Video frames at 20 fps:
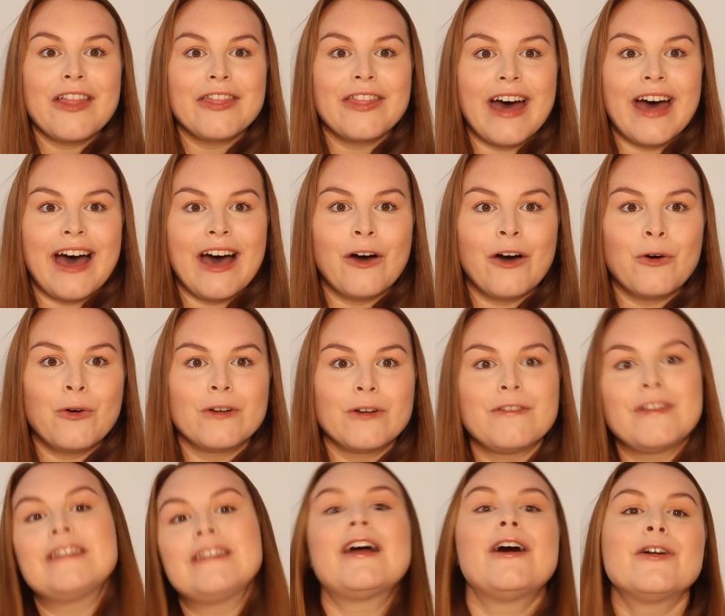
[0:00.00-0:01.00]
that all
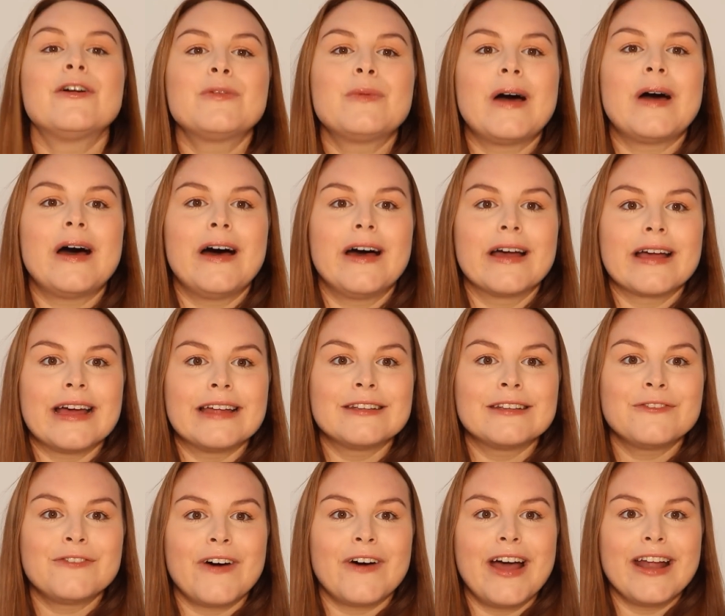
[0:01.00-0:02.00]
of this hard work has
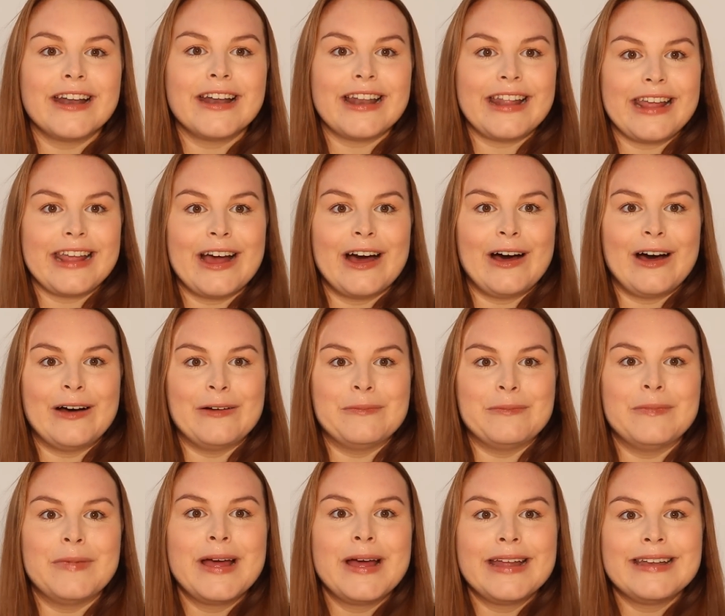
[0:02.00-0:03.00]
finally
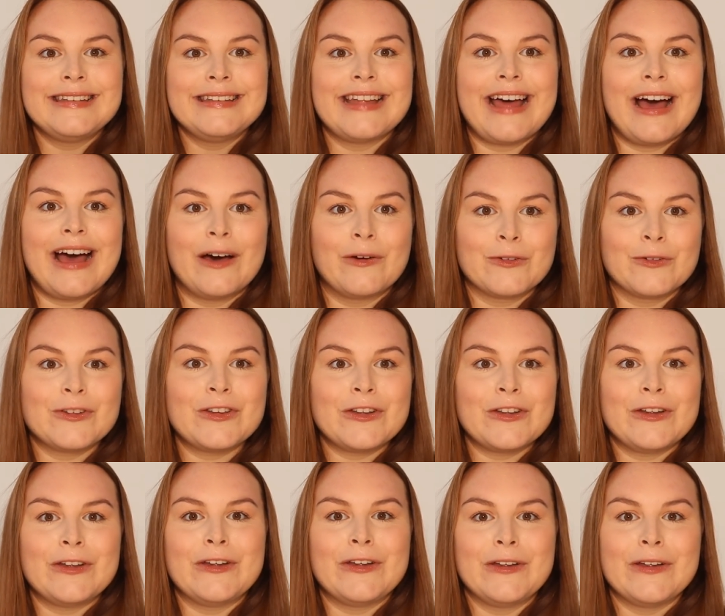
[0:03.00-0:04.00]
come down
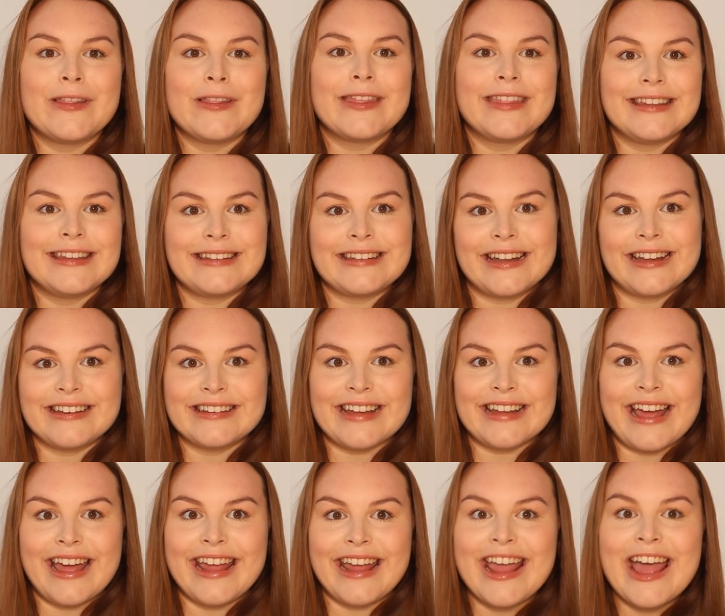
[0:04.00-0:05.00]
to this
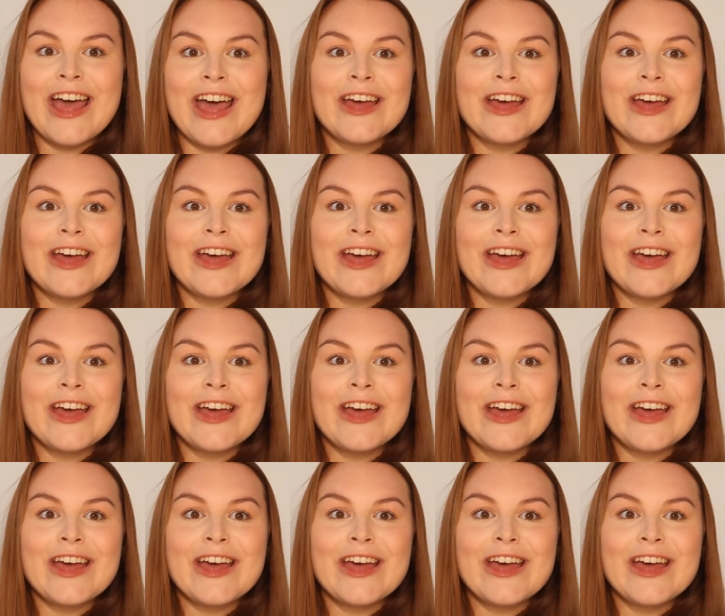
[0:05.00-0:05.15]
Sunday.